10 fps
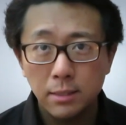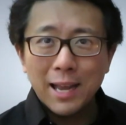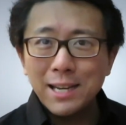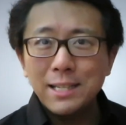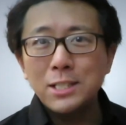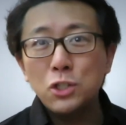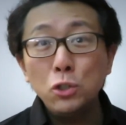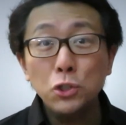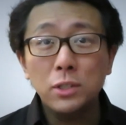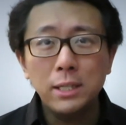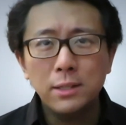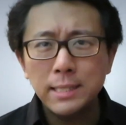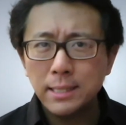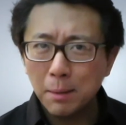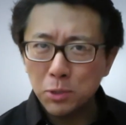And it is usually in
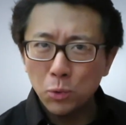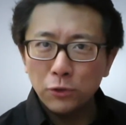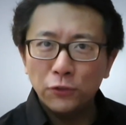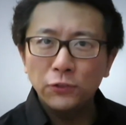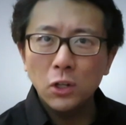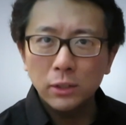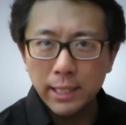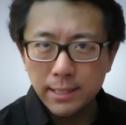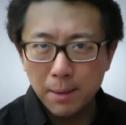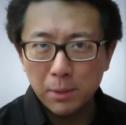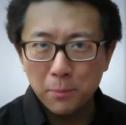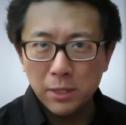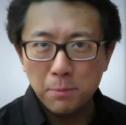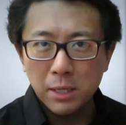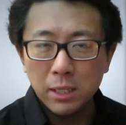this subsequent full exam
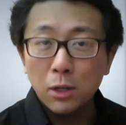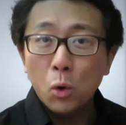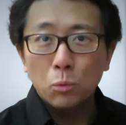committee meeting